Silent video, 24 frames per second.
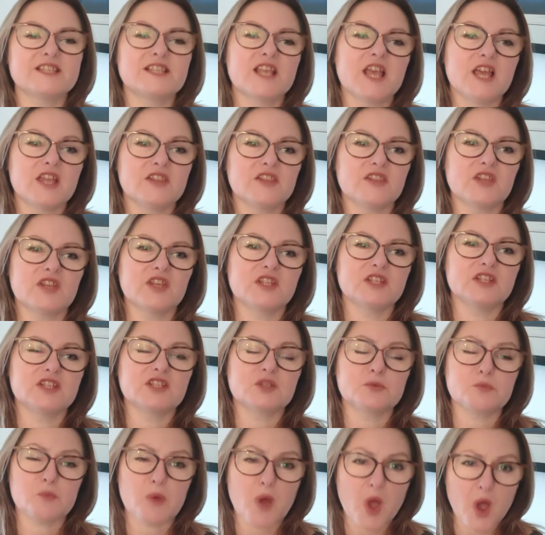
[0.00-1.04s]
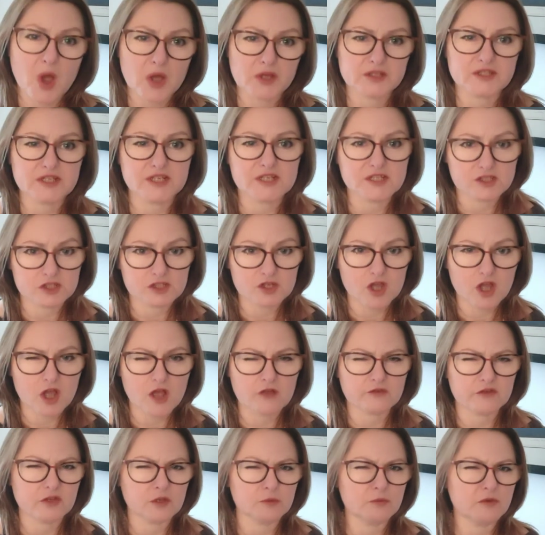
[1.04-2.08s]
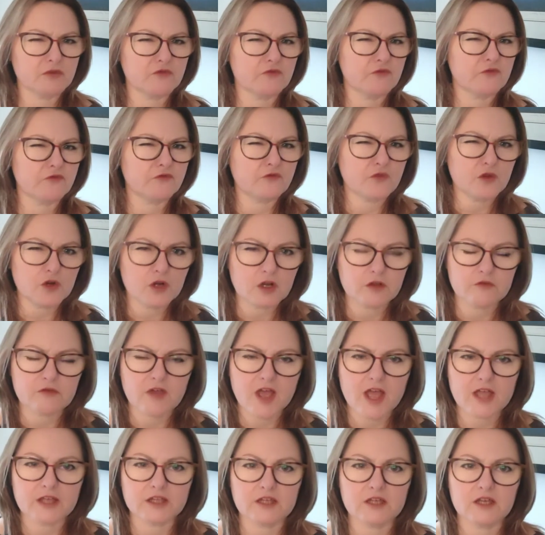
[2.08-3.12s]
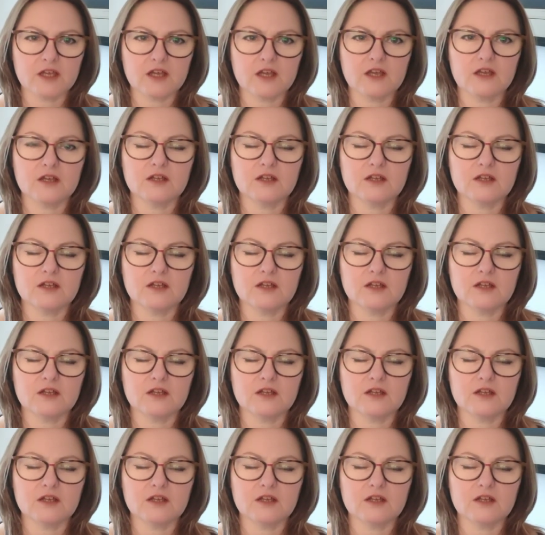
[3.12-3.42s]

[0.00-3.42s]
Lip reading: that departing staff can be full of anger,